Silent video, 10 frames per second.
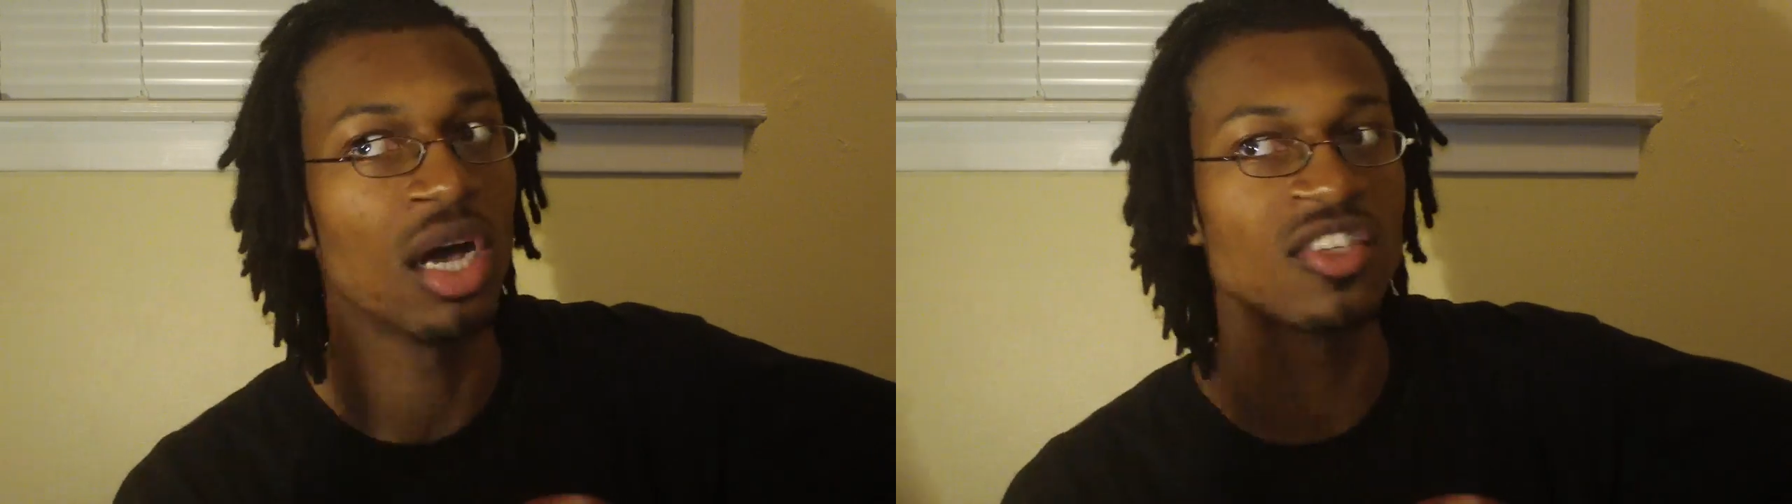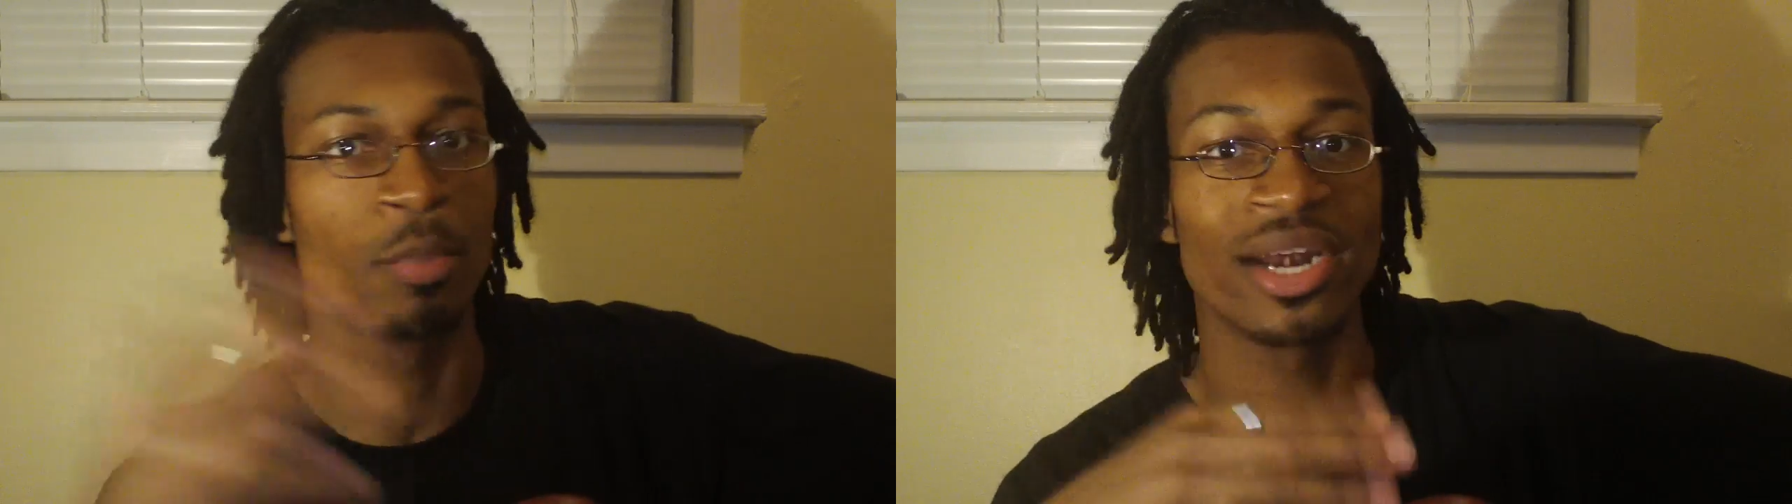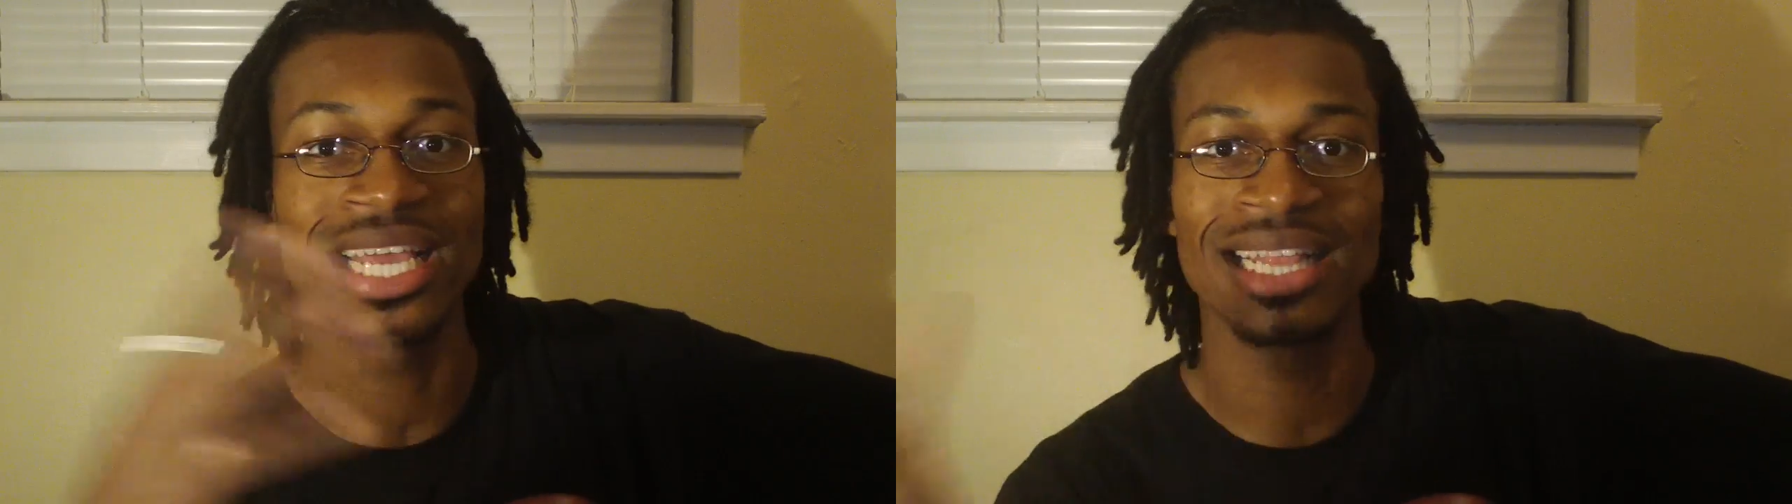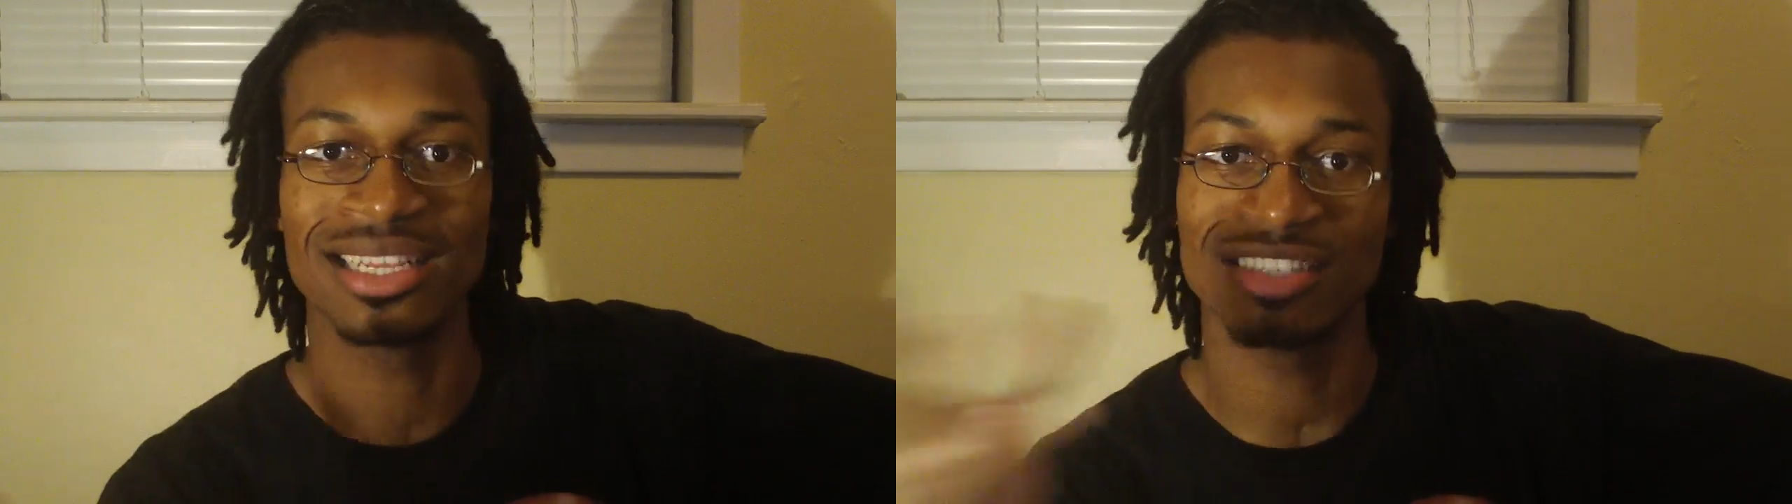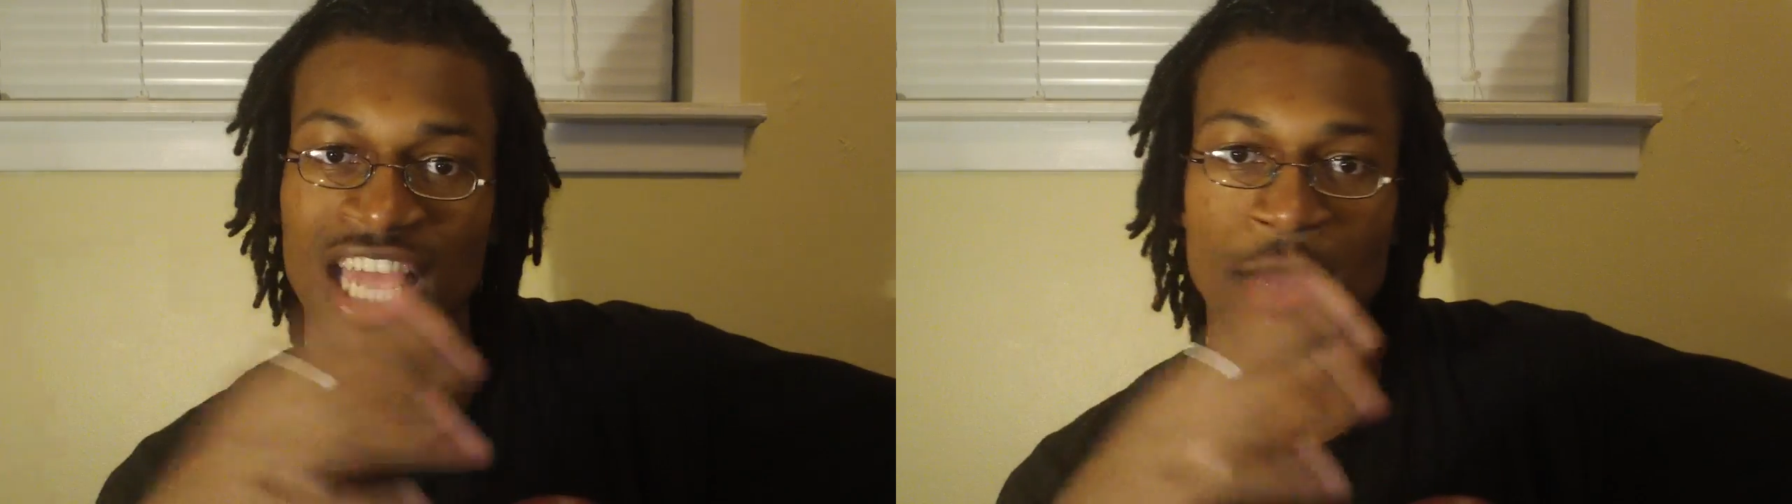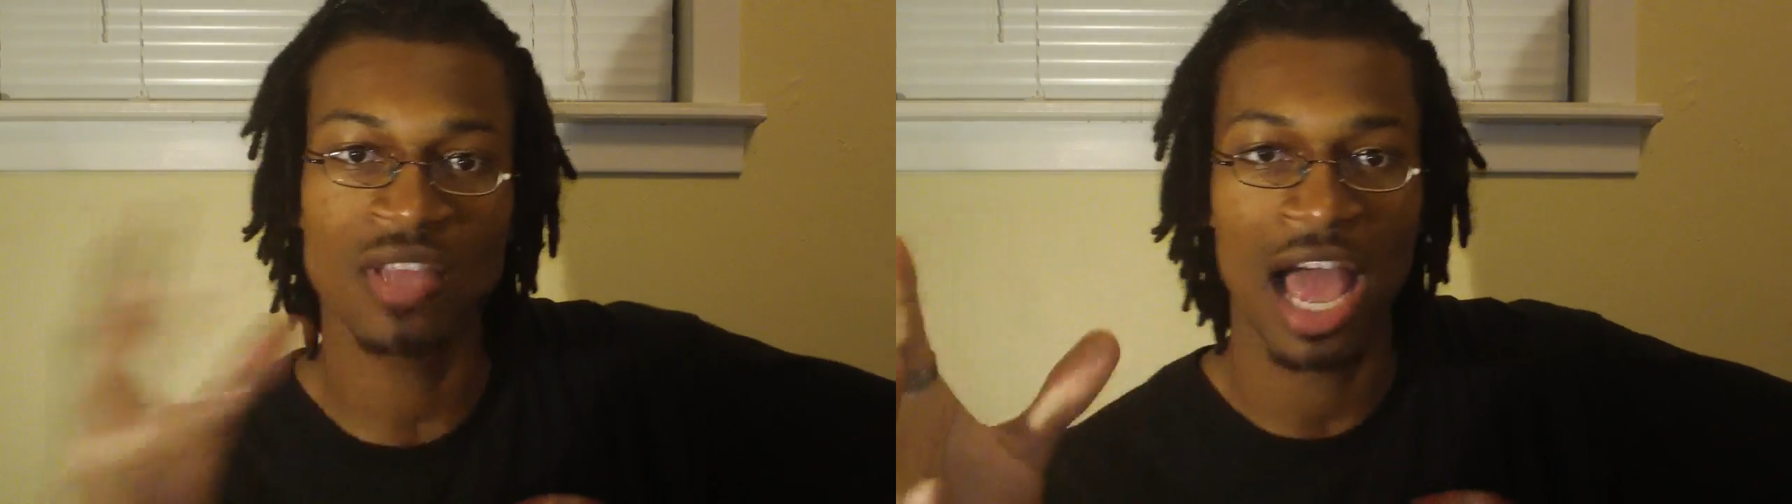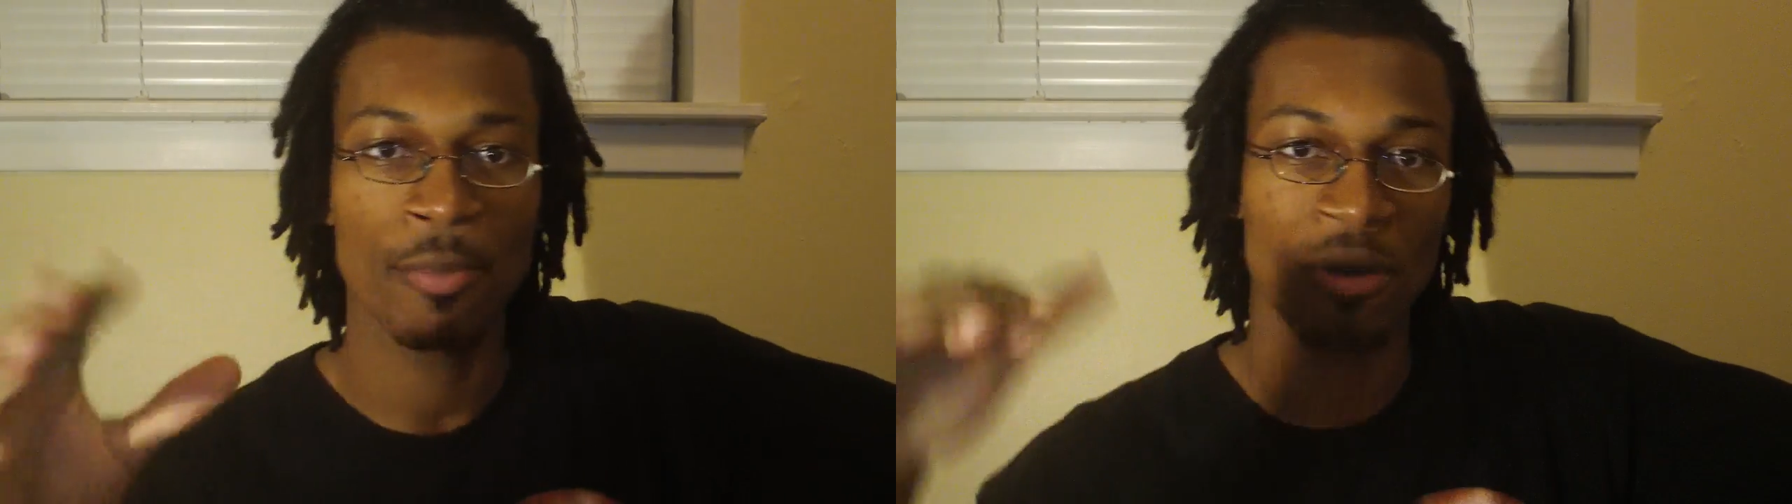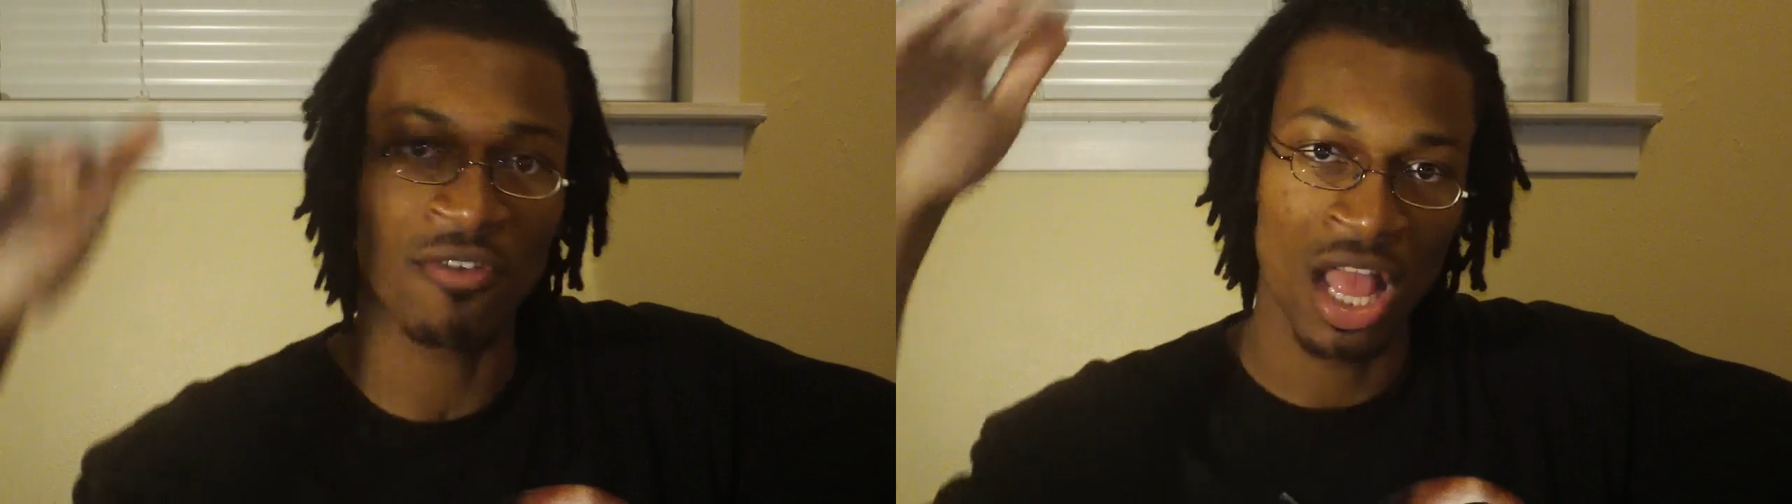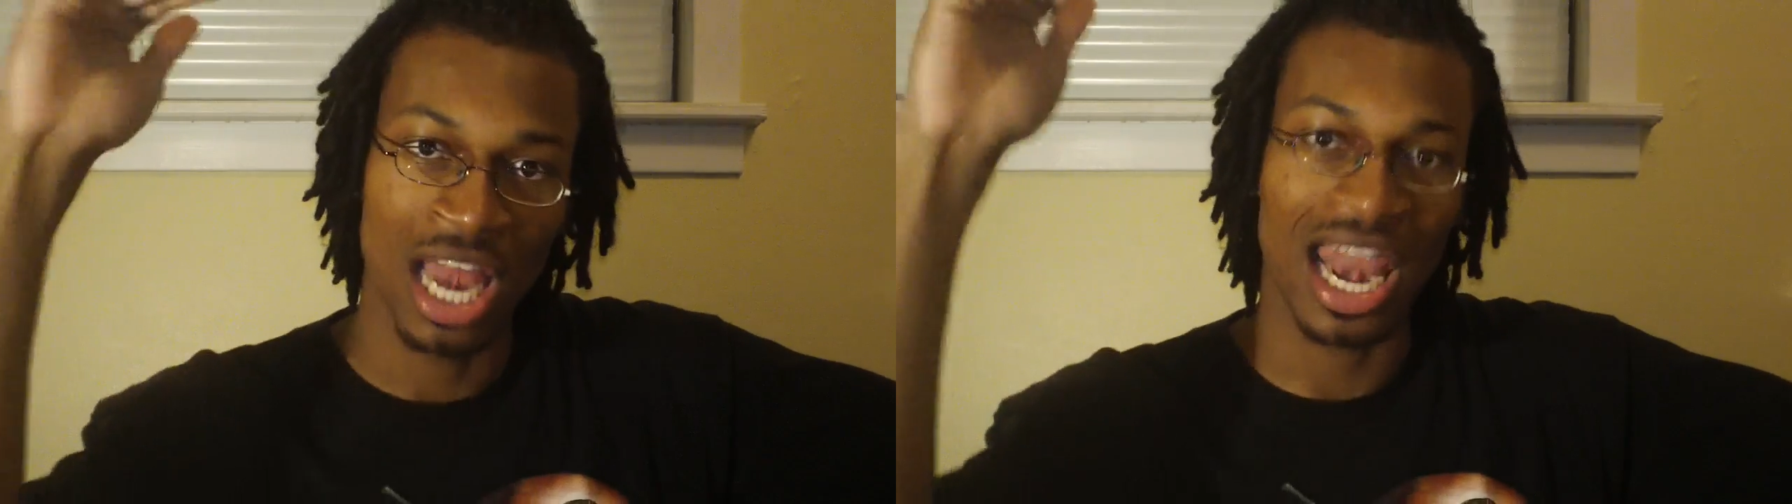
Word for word: does bring in the same type of